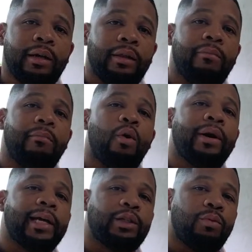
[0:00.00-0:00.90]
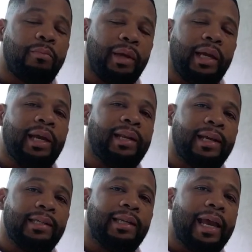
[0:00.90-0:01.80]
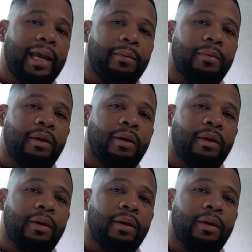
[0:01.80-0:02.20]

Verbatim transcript: The mortgage will be in his name,